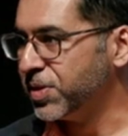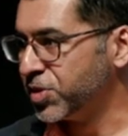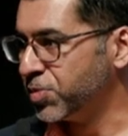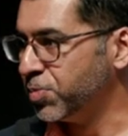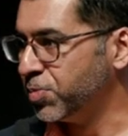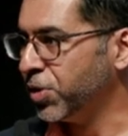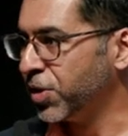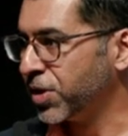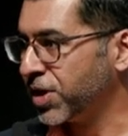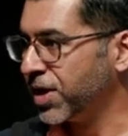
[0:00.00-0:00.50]

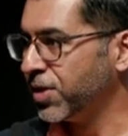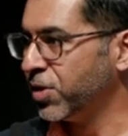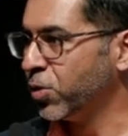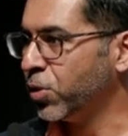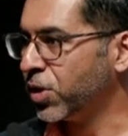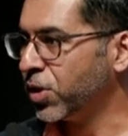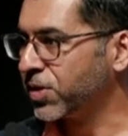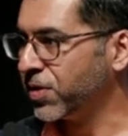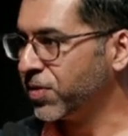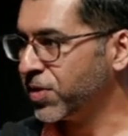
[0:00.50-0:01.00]
book and the
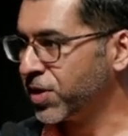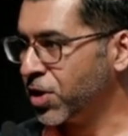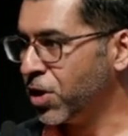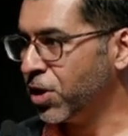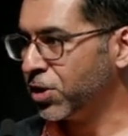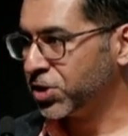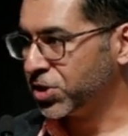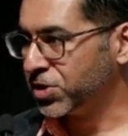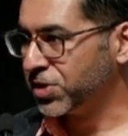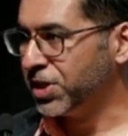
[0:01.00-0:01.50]
work that the
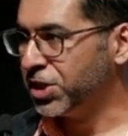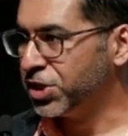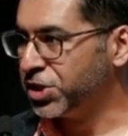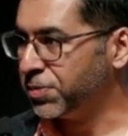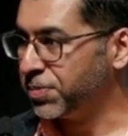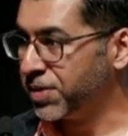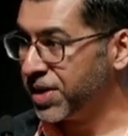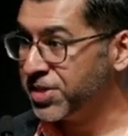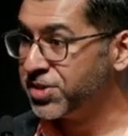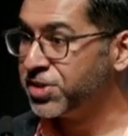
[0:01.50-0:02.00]
Conscious Leadership
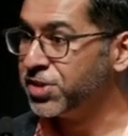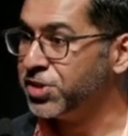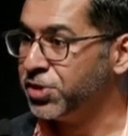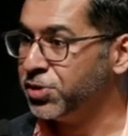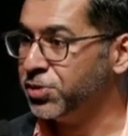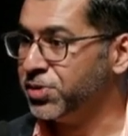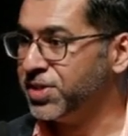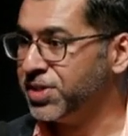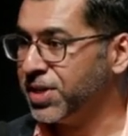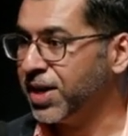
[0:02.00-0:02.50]
Institute
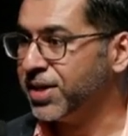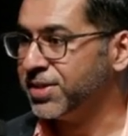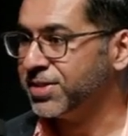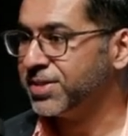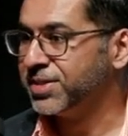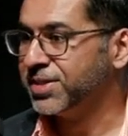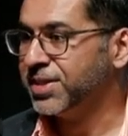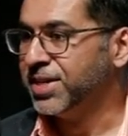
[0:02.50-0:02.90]
does,